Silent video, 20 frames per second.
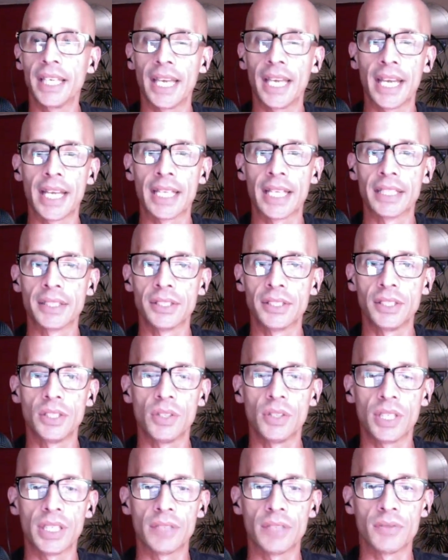and you
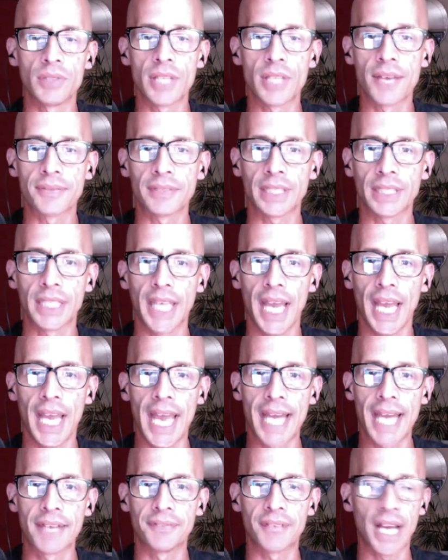can definitely
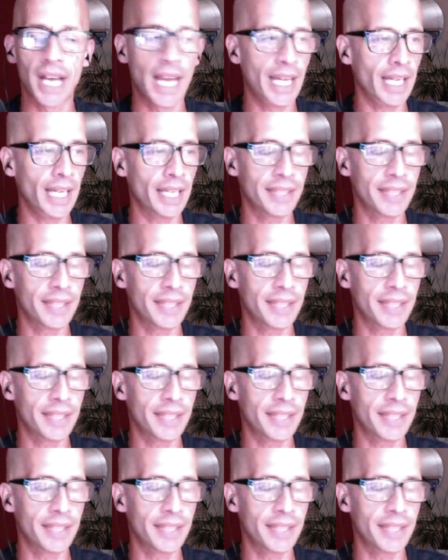edify